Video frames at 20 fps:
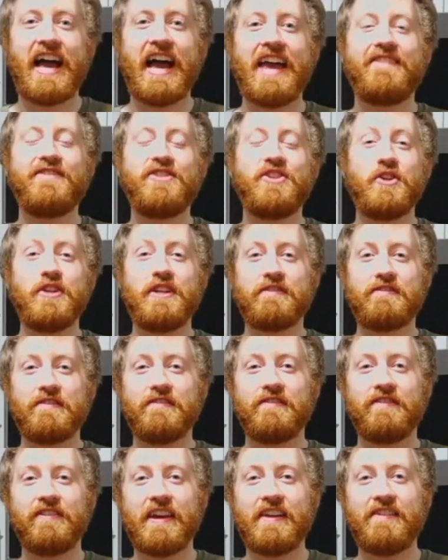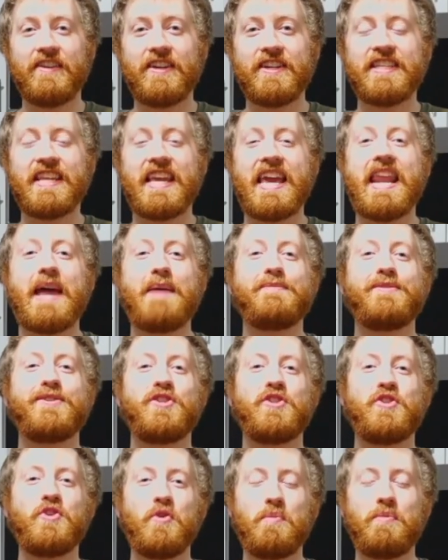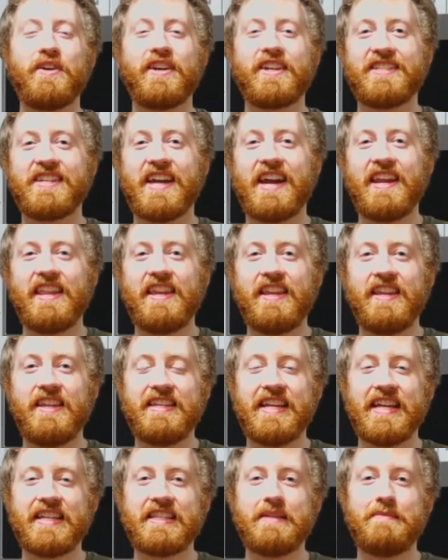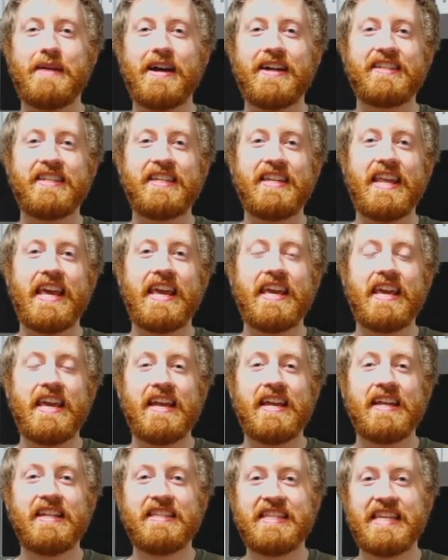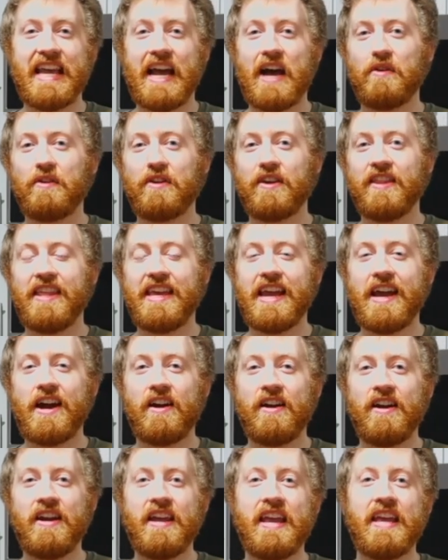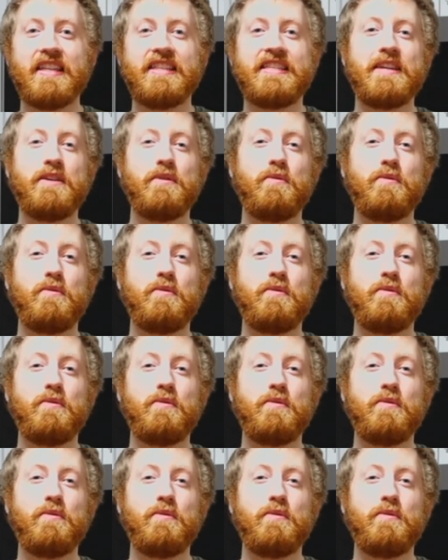I have 2 different flavors, and I'm super excited to test them out today and see how good they are, and see